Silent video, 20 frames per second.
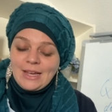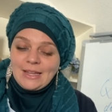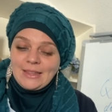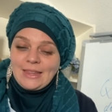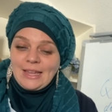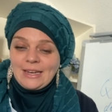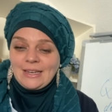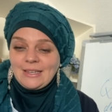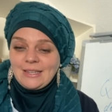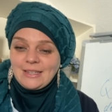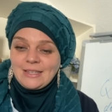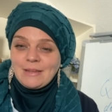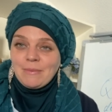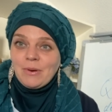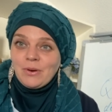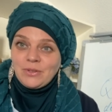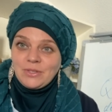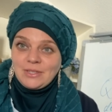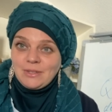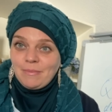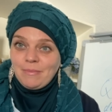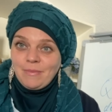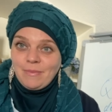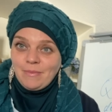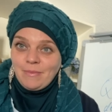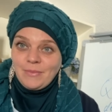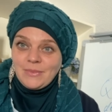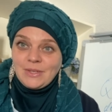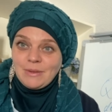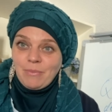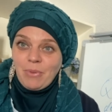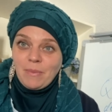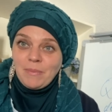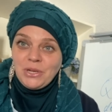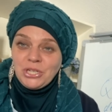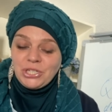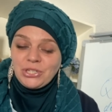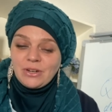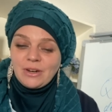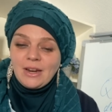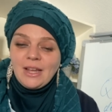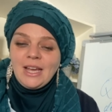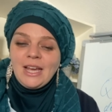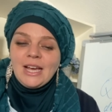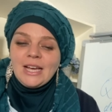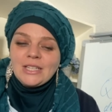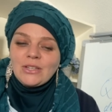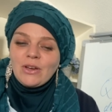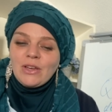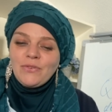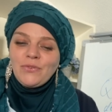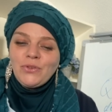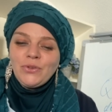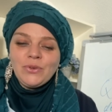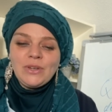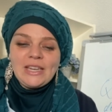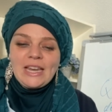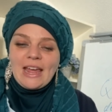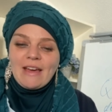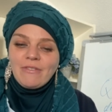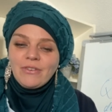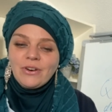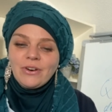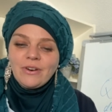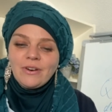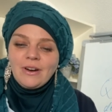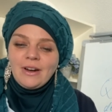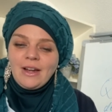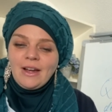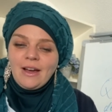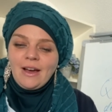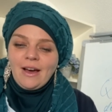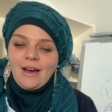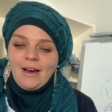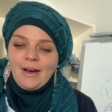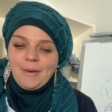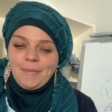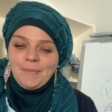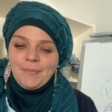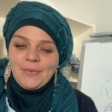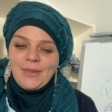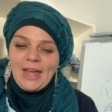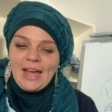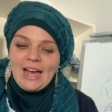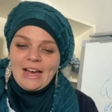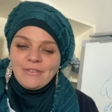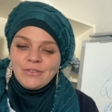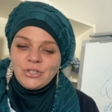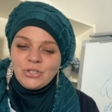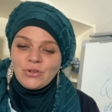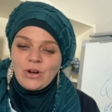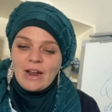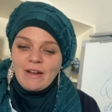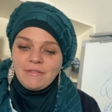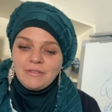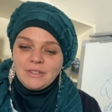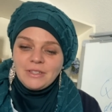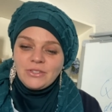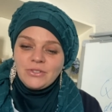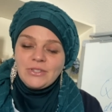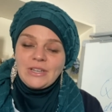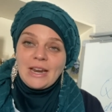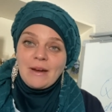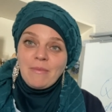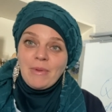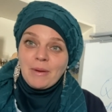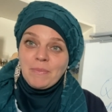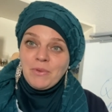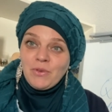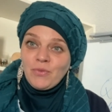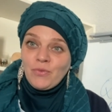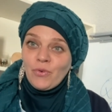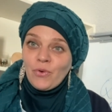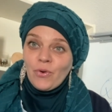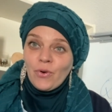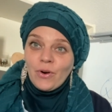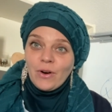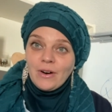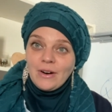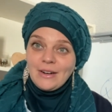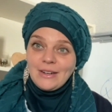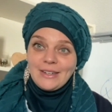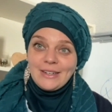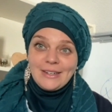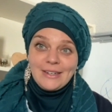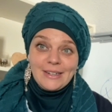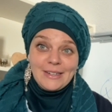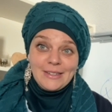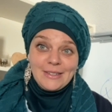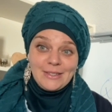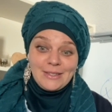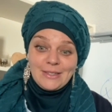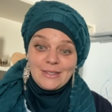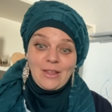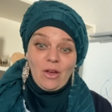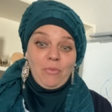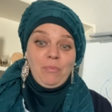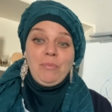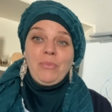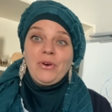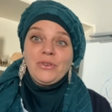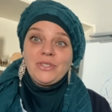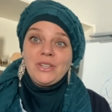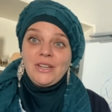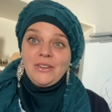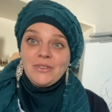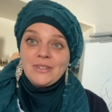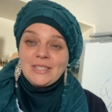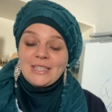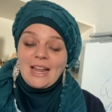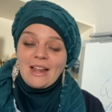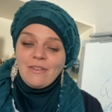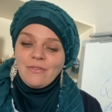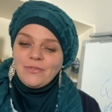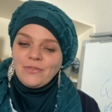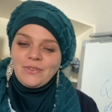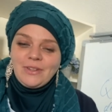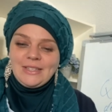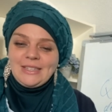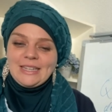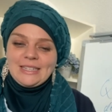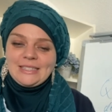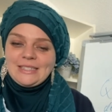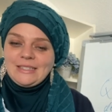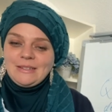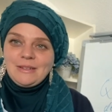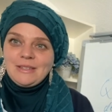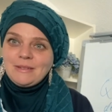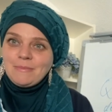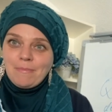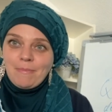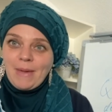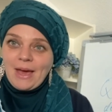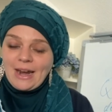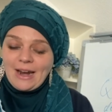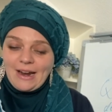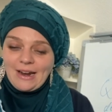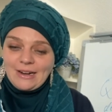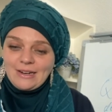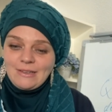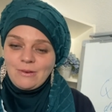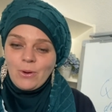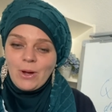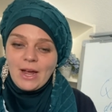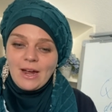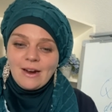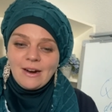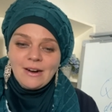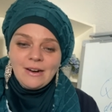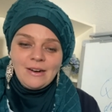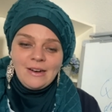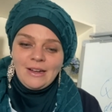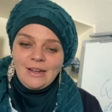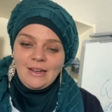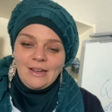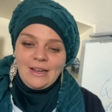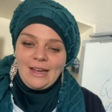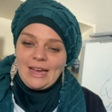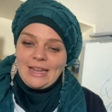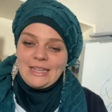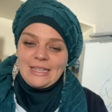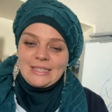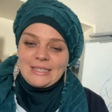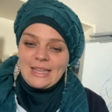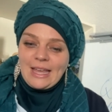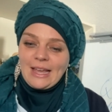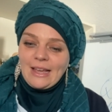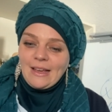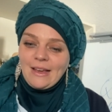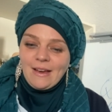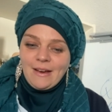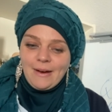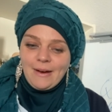that is about the permission. So if you never have traveled to Denmark before, don't bother yourself. It doesn't matter anything.